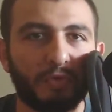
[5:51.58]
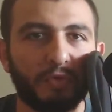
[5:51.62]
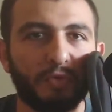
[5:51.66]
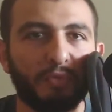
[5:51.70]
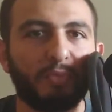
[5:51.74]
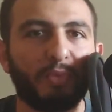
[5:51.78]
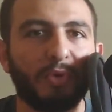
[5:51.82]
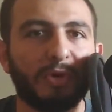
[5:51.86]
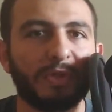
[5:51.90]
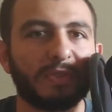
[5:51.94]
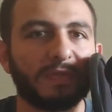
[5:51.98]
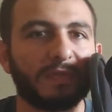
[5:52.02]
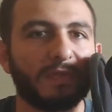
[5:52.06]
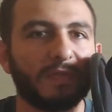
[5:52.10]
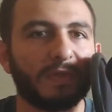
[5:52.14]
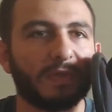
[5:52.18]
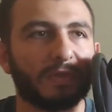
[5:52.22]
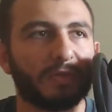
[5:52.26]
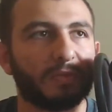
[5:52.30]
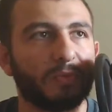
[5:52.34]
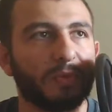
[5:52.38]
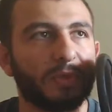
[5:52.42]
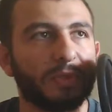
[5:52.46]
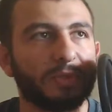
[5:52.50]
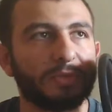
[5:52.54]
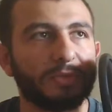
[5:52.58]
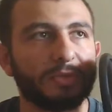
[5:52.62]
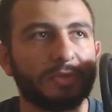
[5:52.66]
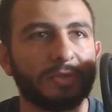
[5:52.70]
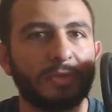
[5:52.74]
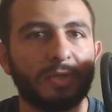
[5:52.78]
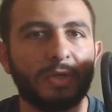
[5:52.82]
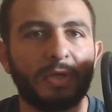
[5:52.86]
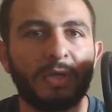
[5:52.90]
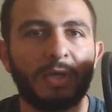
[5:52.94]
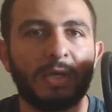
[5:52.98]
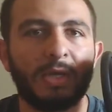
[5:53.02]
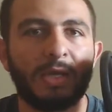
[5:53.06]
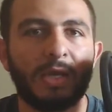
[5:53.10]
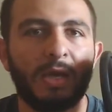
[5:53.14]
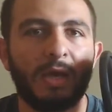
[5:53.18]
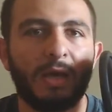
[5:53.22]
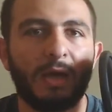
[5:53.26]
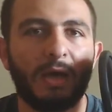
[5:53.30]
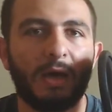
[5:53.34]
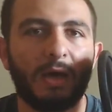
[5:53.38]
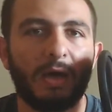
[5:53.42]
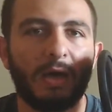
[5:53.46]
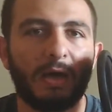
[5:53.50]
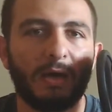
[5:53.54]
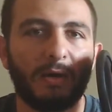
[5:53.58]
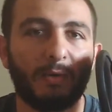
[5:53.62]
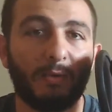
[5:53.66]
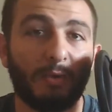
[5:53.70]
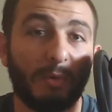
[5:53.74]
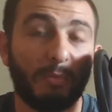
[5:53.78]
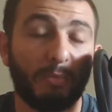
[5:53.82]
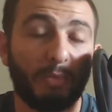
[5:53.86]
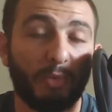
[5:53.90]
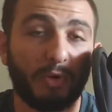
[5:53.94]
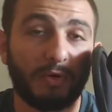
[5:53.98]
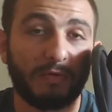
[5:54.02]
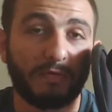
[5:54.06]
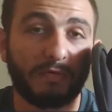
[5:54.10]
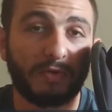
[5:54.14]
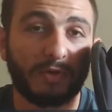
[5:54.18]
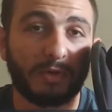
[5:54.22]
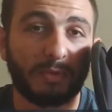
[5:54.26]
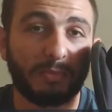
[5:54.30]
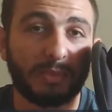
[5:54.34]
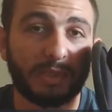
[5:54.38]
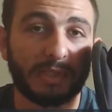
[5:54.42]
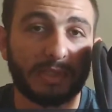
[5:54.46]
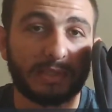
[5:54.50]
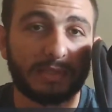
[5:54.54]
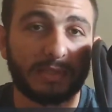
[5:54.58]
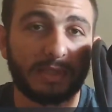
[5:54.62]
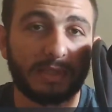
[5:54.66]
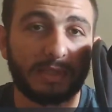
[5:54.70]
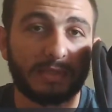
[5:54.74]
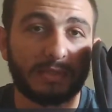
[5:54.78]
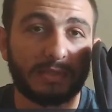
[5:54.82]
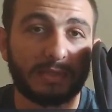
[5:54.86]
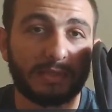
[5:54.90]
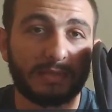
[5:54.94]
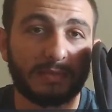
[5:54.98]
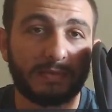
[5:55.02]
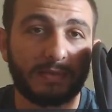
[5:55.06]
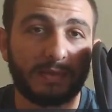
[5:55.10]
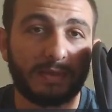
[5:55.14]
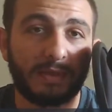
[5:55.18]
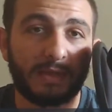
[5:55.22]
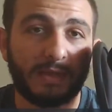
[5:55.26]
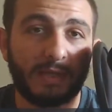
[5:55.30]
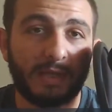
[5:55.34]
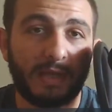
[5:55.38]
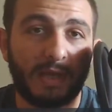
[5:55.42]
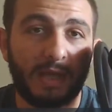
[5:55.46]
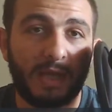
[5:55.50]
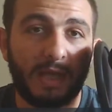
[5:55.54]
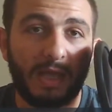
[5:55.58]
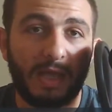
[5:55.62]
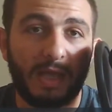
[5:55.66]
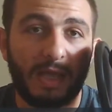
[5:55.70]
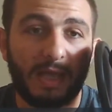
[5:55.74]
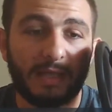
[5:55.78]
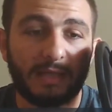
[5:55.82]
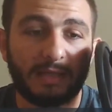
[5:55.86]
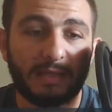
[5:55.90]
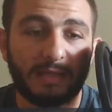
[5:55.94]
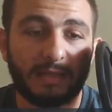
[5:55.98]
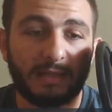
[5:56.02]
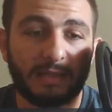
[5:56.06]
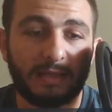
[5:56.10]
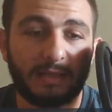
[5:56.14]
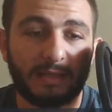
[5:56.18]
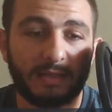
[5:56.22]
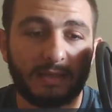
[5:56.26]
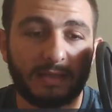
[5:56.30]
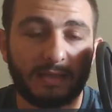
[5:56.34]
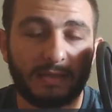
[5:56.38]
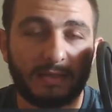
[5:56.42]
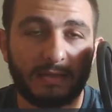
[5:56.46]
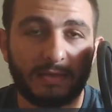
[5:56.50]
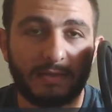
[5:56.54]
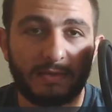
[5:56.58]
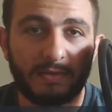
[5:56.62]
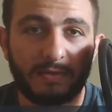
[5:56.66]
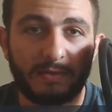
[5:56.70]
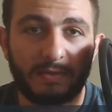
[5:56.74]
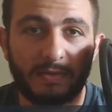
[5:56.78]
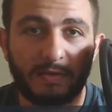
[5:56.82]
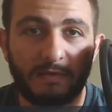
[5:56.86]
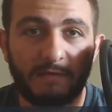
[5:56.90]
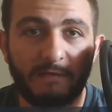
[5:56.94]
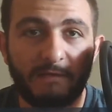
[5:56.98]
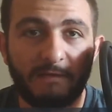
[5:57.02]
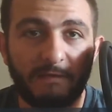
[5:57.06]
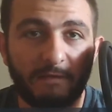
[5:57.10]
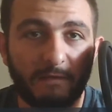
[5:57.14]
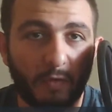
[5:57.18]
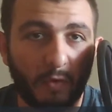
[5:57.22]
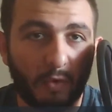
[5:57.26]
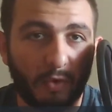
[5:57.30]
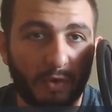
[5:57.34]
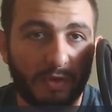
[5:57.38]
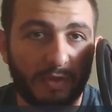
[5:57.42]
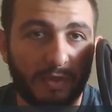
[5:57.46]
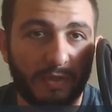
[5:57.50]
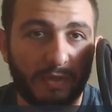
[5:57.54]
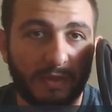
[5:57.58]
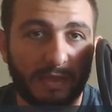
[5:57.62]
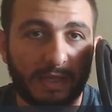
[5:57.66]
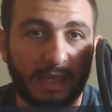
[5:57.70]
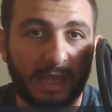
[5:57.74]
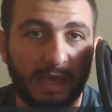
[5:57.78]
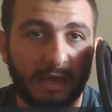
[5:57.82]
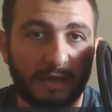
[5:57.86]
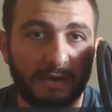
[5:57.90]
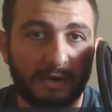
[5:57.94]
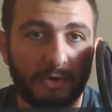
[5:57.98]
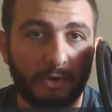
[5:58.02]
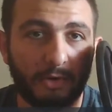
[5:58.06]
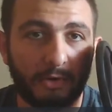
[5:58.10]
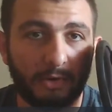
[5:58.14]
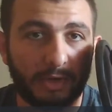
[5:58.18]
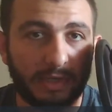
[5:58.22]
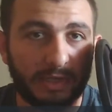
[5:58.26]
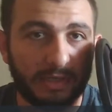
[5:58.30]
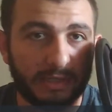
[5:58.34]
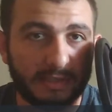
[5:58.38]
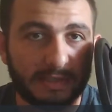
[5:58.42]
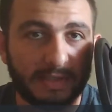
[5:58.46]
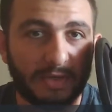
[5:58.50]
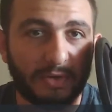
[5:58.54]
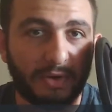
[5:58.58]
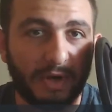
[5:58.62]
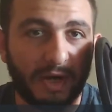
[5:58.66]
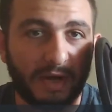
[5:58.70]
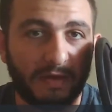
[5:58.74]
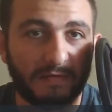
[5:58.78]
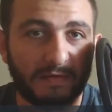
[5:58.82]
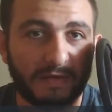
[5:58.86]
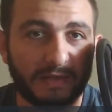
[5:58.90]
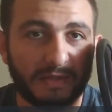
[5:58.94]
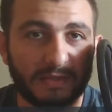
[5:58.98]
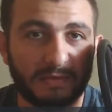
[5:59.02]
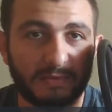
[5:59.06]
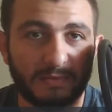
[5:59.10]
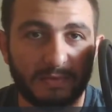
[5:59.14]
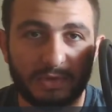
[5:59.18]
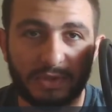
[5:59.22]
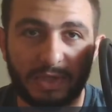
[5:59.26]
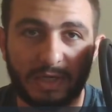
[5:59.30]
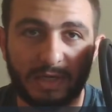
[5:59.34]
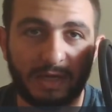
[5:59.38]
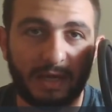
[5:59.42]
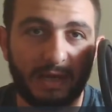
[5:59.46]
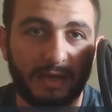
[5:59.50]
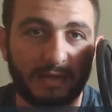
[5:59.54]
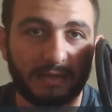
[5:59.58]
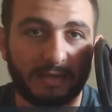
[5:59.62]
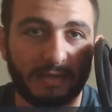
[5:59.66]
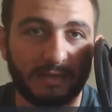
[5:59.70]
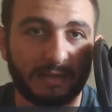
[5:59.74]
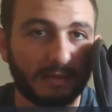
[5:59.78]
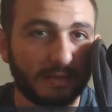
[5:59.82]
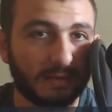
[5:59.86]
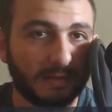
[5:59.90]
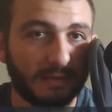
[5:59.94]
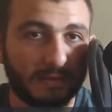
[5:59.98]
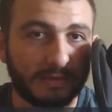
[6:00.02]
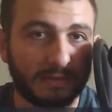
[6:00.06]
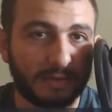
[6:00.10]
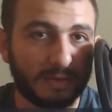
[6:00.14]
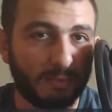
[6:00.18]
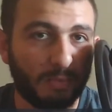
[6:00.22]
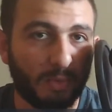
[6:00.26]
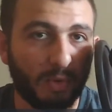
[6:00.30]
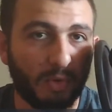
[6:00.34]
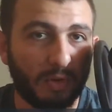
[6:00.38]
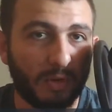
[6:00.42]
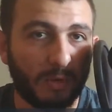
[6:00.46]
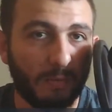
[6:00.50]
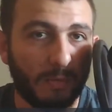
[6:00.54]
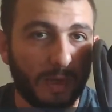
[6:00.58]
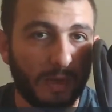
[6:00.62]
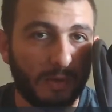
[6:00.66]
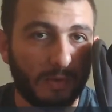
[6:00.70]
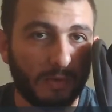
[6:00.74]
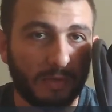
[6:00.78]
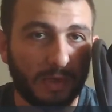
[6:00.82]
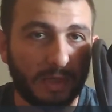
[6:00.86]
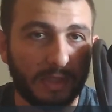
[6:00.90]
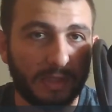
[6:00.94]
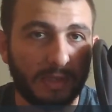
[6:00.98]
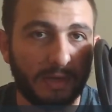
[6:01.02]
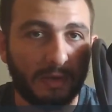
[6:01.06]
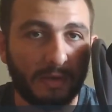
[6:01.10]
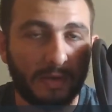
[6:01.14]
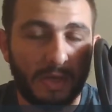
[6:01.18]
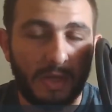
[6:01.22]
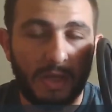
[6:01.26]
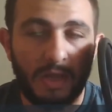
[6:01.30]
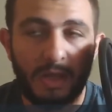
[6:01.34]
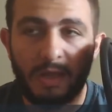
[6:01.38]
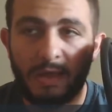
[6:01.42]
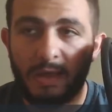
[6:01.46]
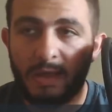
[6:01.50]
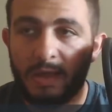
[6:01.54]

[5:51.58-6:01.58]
2 points for the Switch, 1 point for the PlayStation, and the fourth category is graphics, which I kind of spoke about right now.